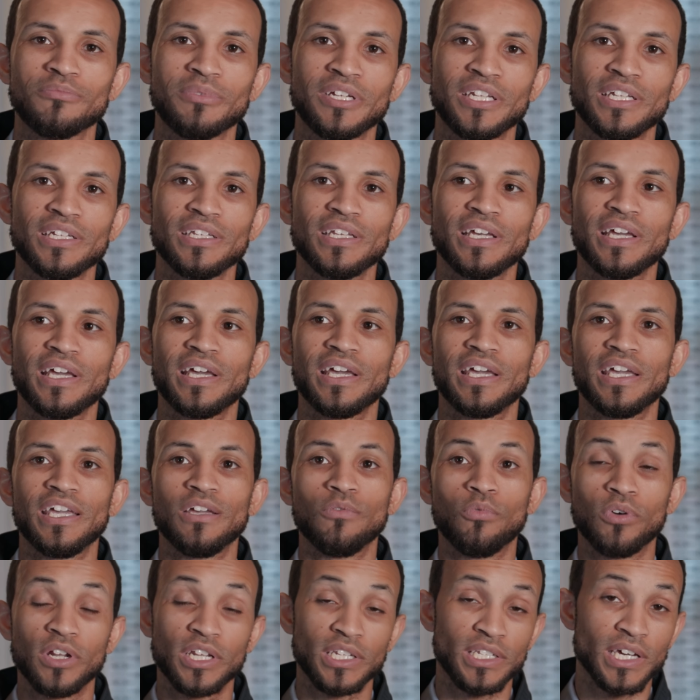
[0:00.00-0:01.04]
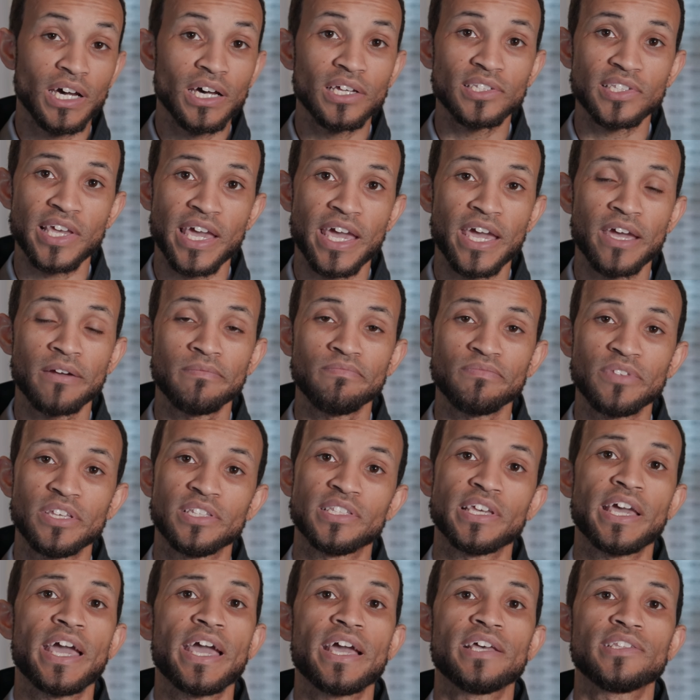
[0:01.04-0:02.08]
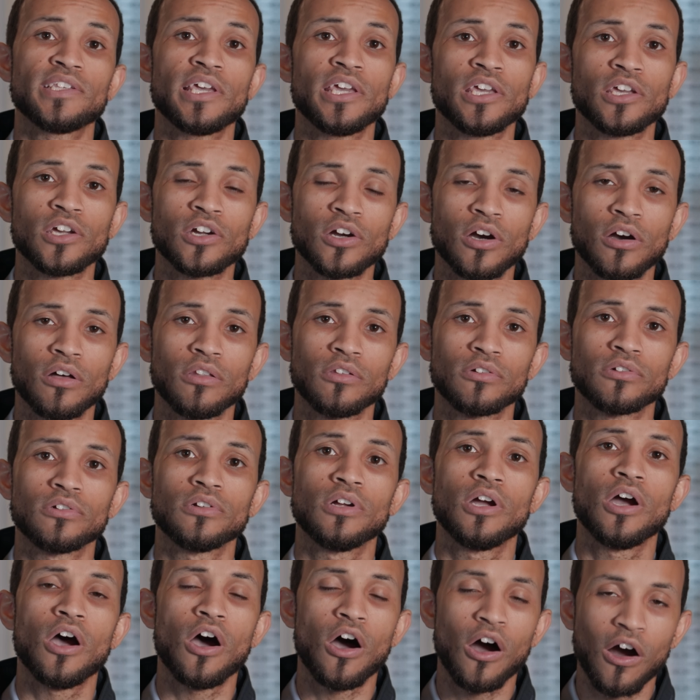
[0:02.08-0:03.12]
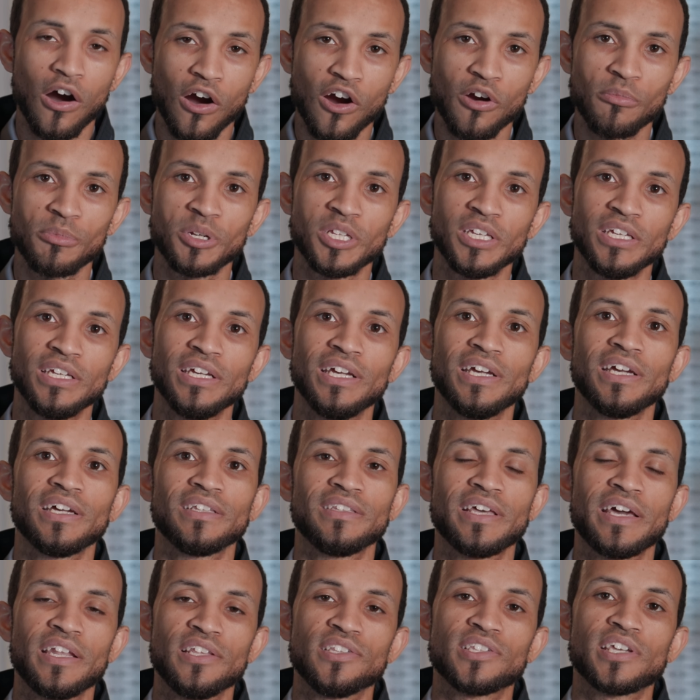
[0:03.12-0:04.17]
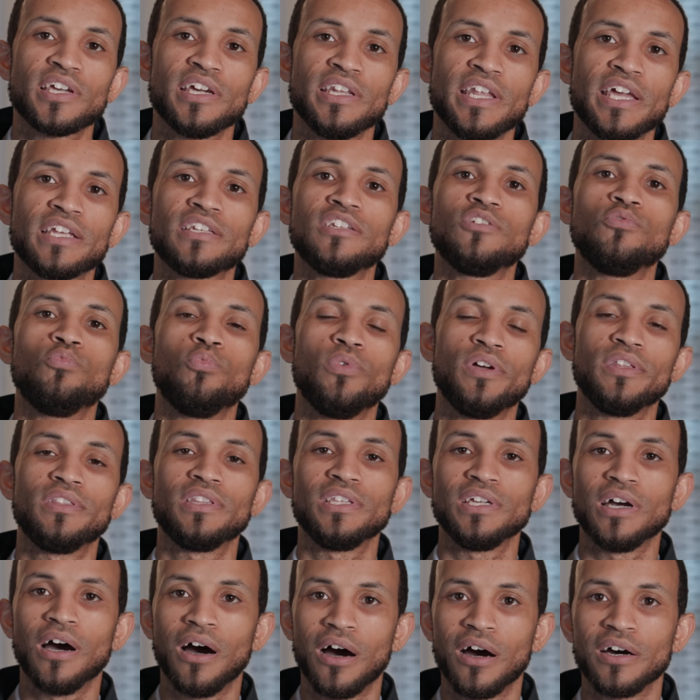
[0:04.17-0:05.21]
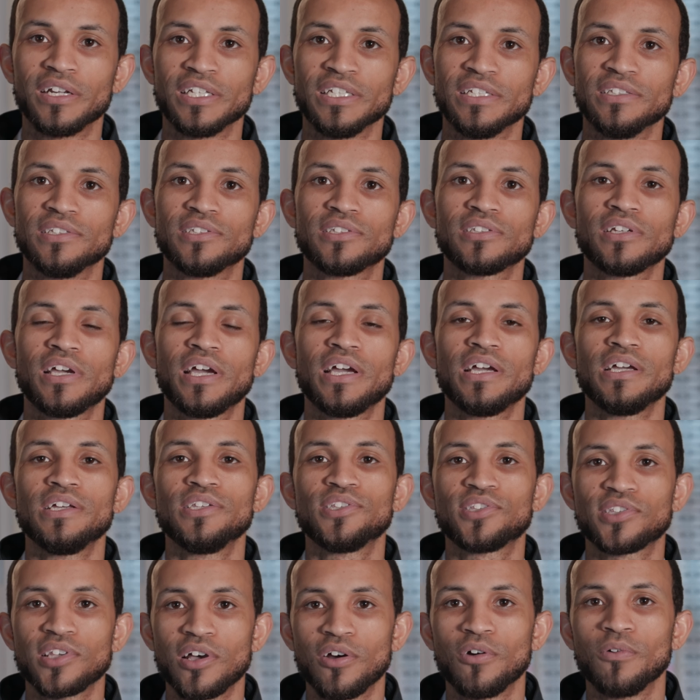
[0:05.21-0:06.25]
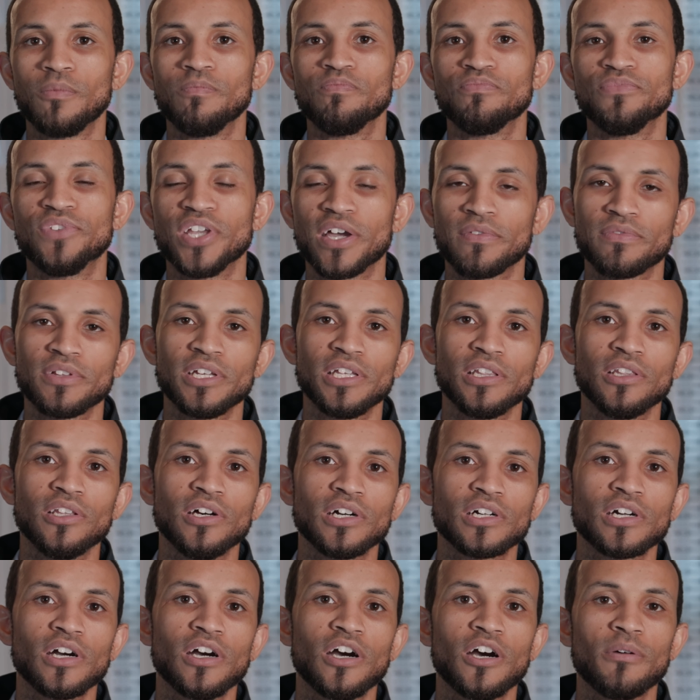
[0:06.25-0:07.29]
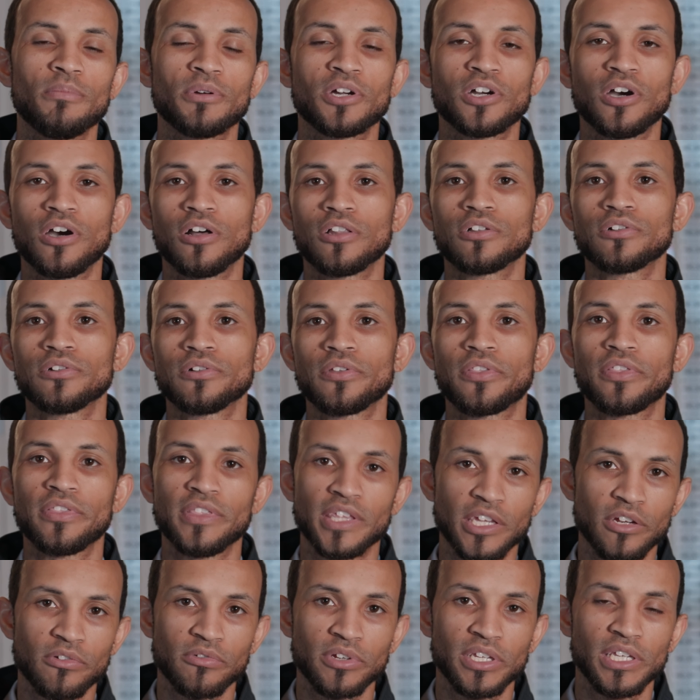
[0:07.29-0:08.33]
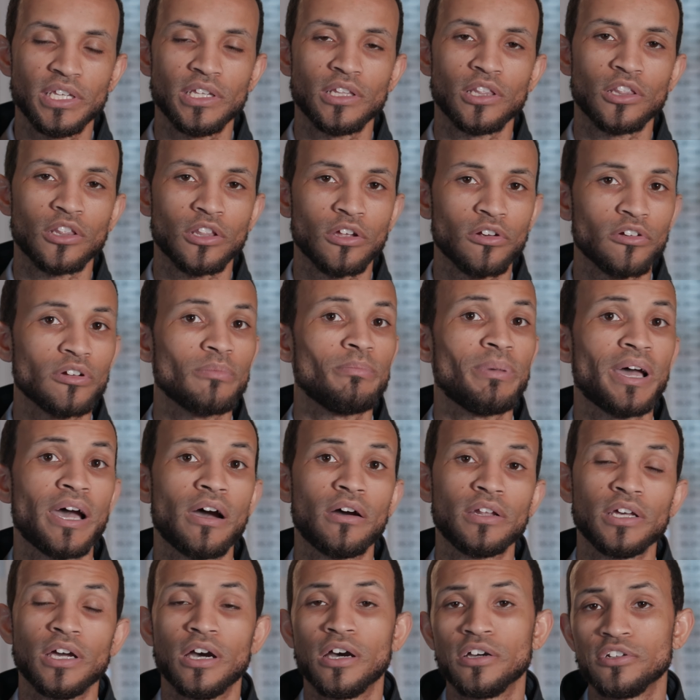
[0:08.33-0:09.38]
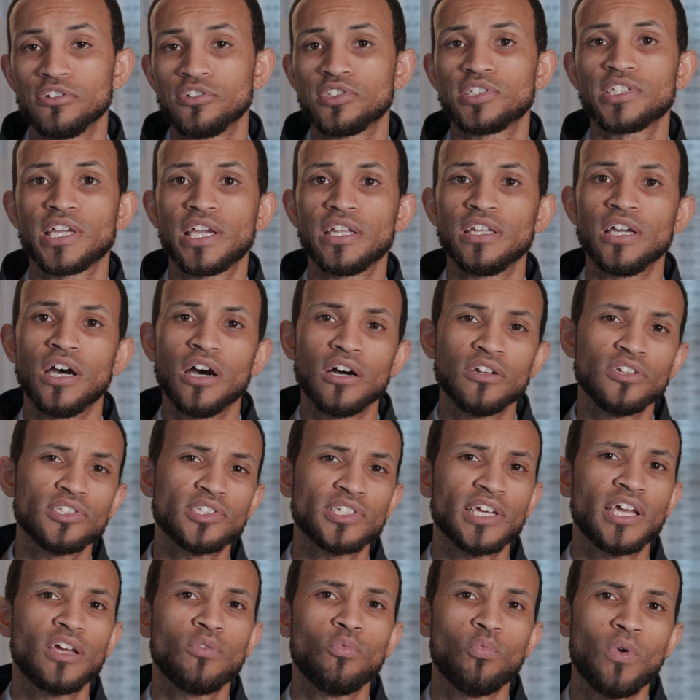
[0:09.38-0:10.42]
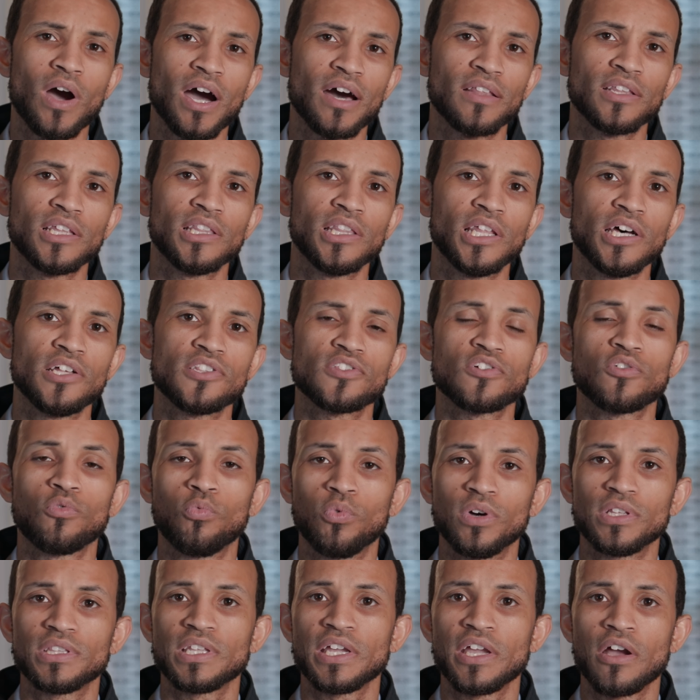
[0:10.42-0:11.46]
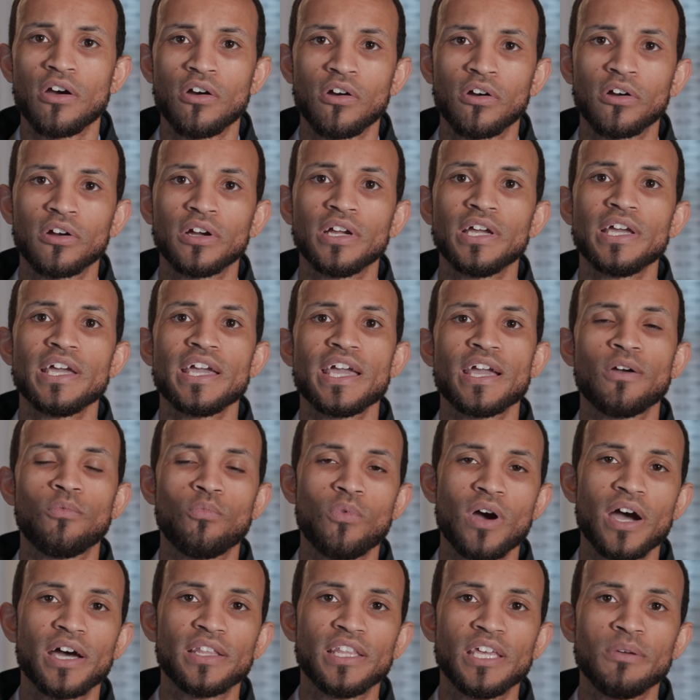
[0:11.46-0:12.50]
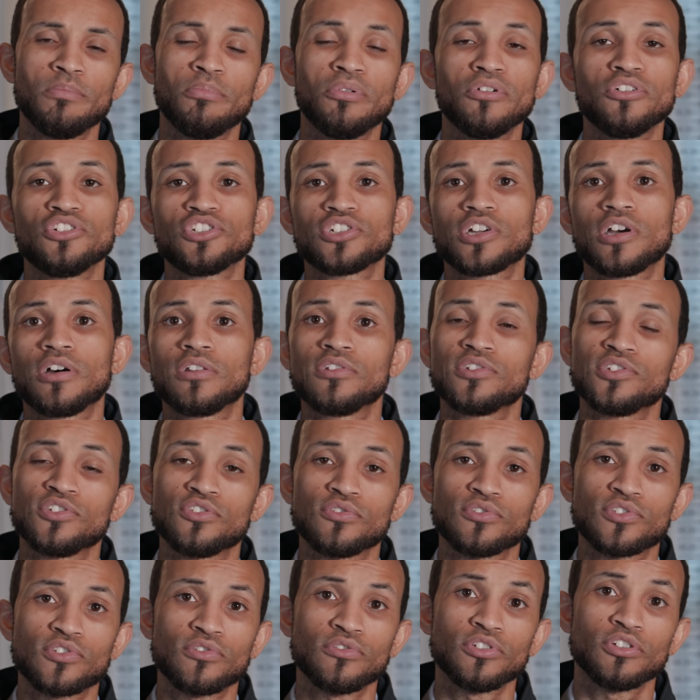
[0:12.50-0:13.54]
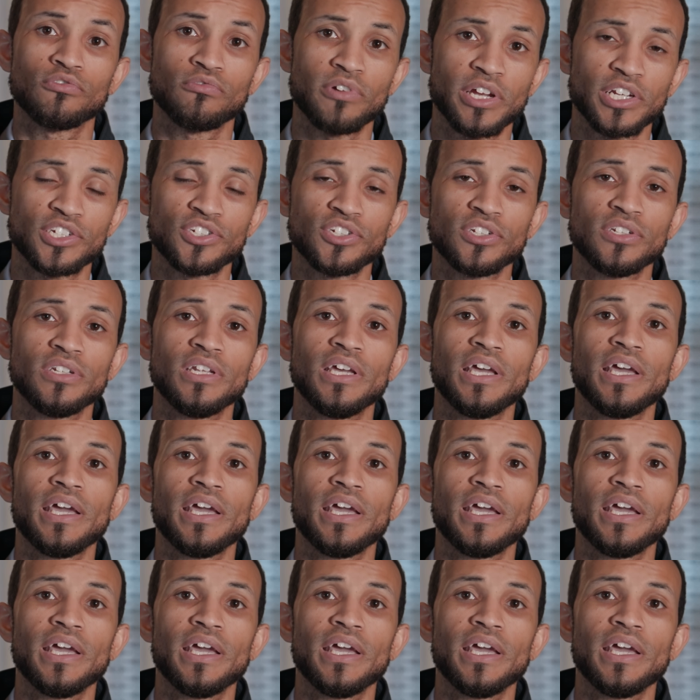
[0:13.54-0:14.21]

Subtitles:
in it. What it does have is it has a color harmony that is connecting with the audience. So definitely look up color theory, learn about it, understand why the LUTs are what they are and why they push colors into a certain direction,